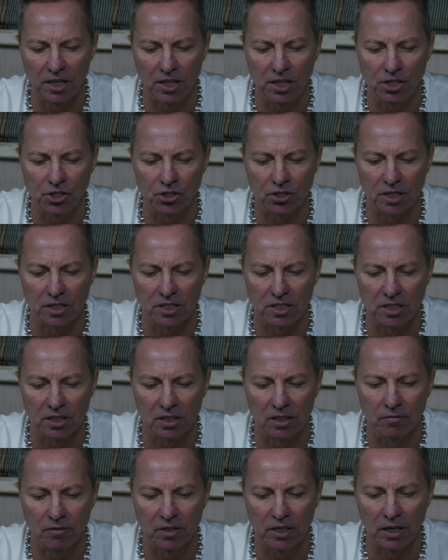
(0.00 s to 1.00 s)
of
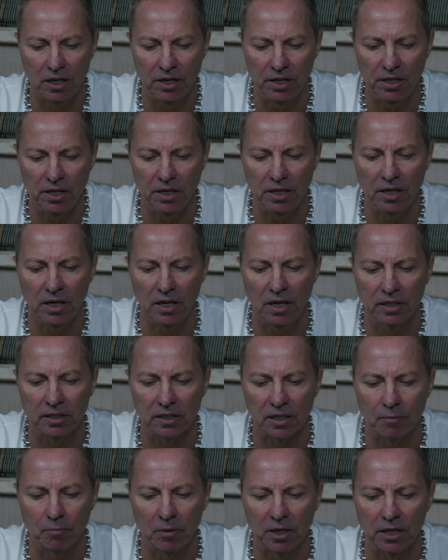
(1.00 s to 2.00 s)
molecules, and
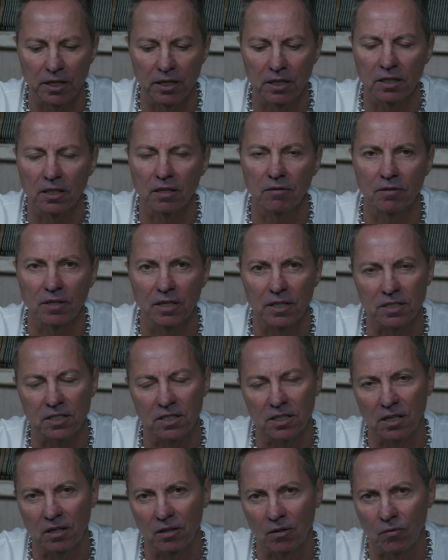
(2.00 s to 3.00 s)
randomly thin
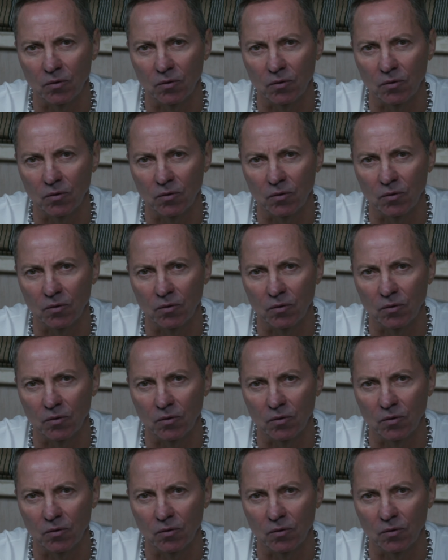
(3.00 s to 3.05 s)
lines